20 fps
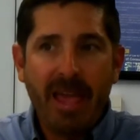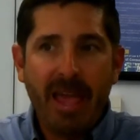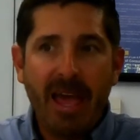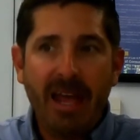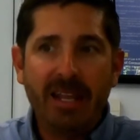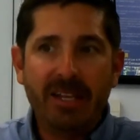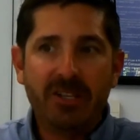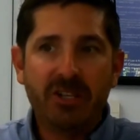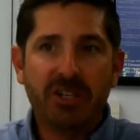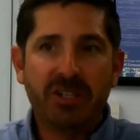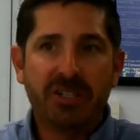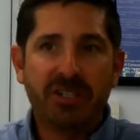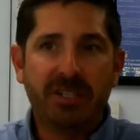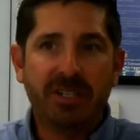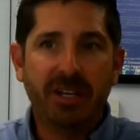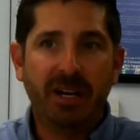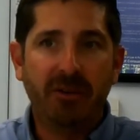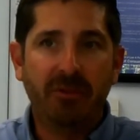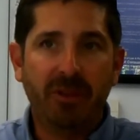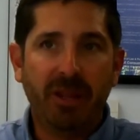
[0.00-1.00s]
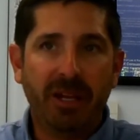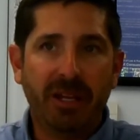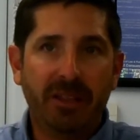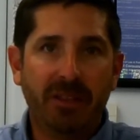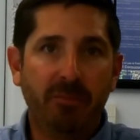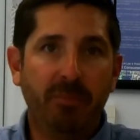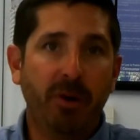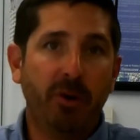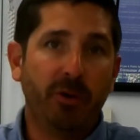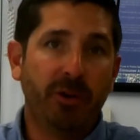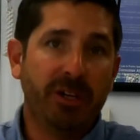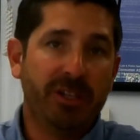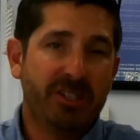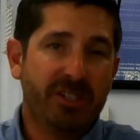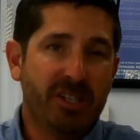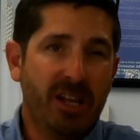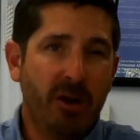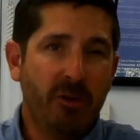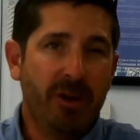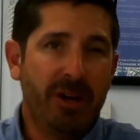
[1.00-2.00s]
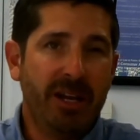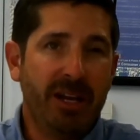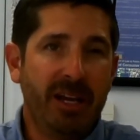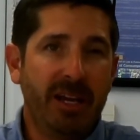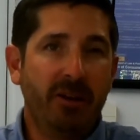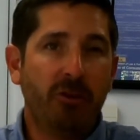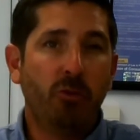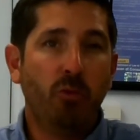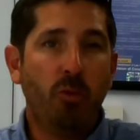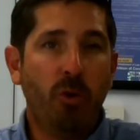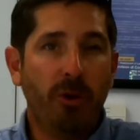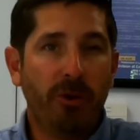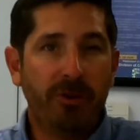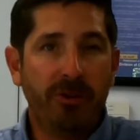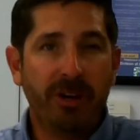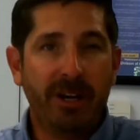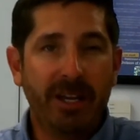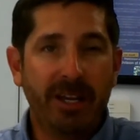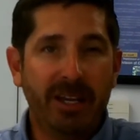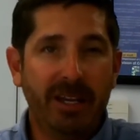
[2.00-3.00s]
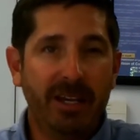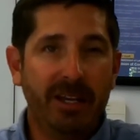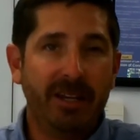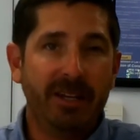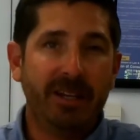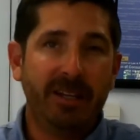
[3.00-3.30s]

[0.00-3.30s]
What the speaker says: And it just, you know, like the boat will get snow in it or water in it,